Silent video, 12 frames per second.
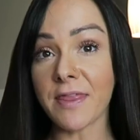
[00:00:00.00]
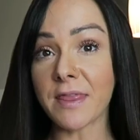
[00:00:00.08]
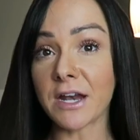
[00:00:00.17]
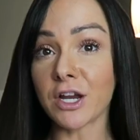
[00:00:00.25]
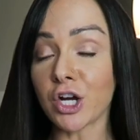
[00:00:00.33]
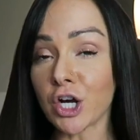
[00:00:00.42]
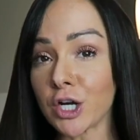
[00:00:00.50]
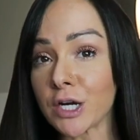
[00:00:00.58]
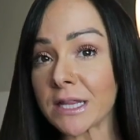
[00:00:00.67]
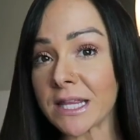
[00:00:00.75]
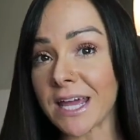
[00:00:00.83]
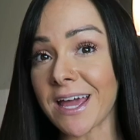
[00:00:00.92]
And then
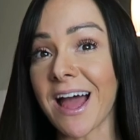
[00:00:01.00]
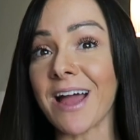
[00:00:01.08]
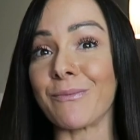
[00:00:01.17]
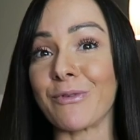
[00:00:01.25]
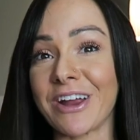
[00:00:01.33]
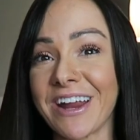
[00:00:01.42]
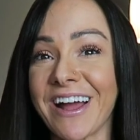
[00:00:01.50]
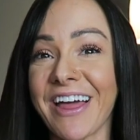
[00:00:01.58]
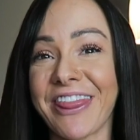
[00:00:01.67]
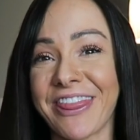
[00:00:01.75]
currently I'm reading a